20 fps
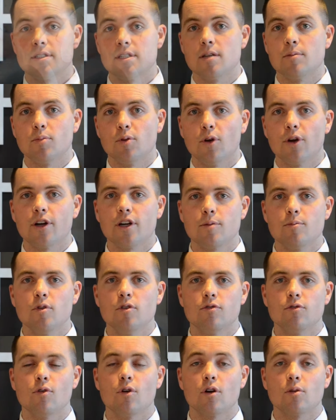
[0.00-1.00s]
the employer can
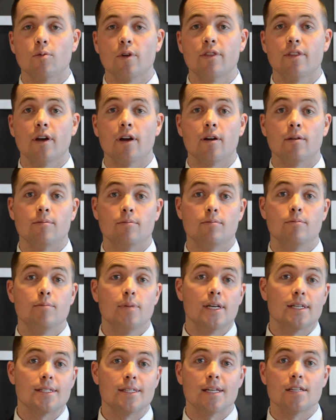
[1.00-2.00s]
move forward with their
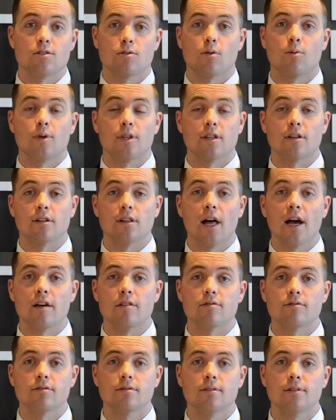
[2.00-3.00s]
business or with their life.
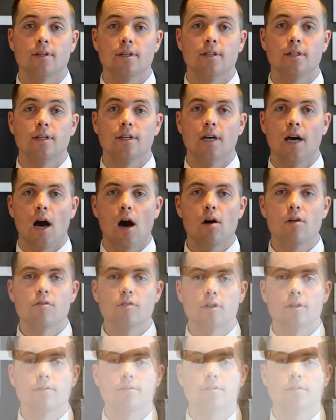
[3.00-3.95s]
However,